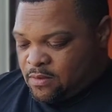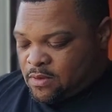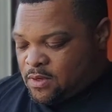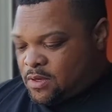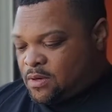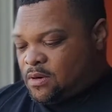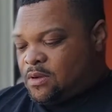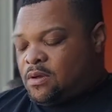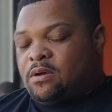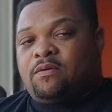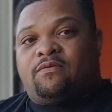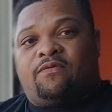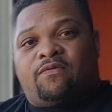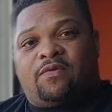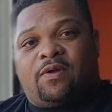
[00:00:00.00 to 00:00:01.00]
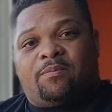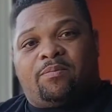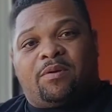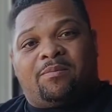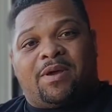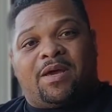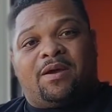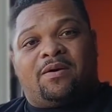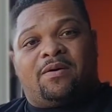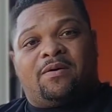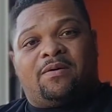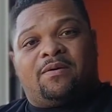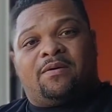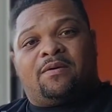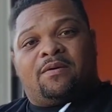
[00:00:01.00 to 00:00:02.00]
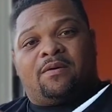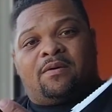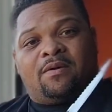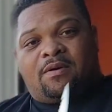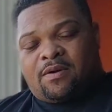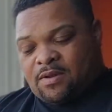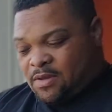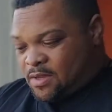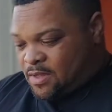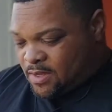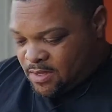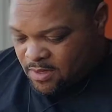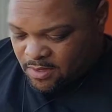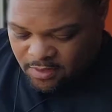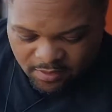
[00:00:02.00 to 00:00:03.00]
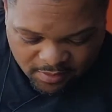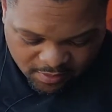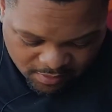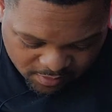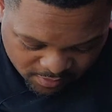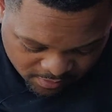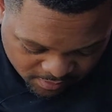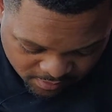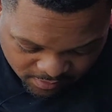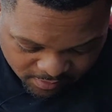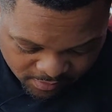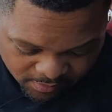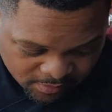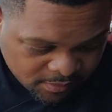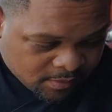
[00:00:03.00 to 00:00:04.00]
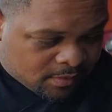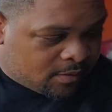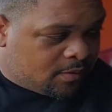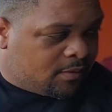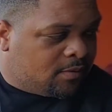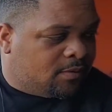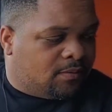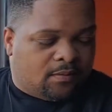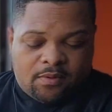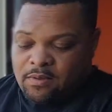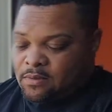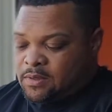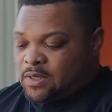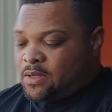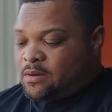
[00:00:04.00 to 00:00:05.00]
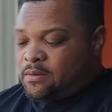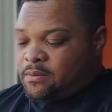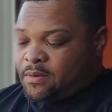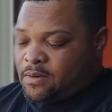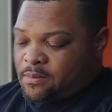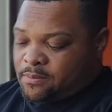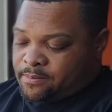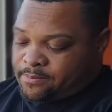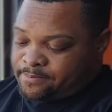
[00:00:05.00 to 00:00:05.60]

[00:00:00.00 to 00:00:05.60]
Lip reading: and flip your bail, and we're gonna let her rip.